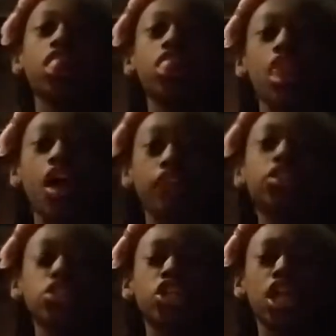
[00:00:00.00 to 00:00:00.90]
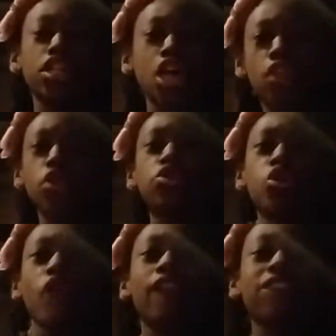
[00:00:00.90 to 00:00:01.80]
love cheetahs. They're
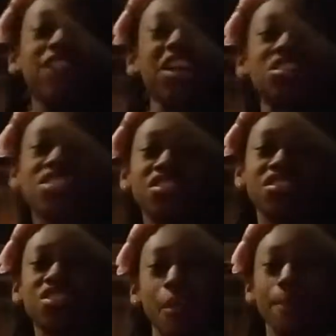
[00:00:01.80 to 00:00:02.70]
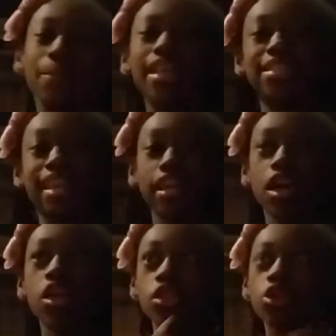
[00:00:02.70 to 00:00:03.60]
so fierce, they're so amazing,
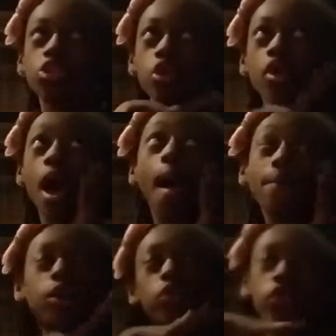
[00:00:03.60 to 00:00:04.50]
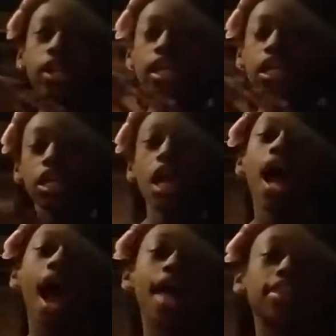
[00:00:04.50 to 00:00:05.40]
they're so pretty.
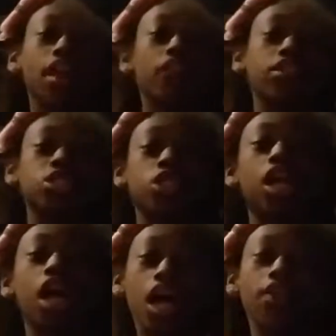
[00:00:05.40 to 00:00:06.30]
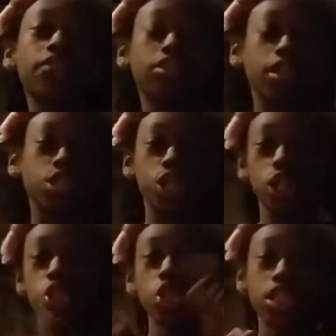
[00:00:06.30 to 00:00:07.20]
I love cheetah everything. Cheetah
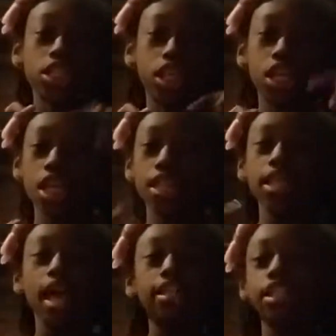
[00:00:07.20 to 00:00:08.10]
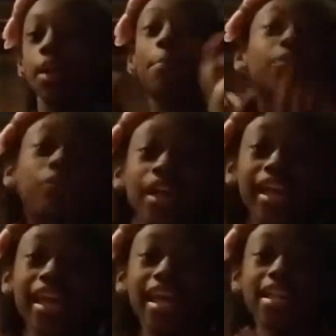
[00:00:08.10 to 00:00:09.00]
dresses, cheetah
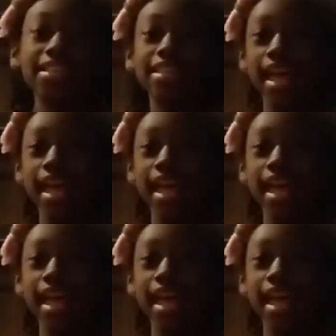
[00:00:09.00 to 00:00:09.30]
print,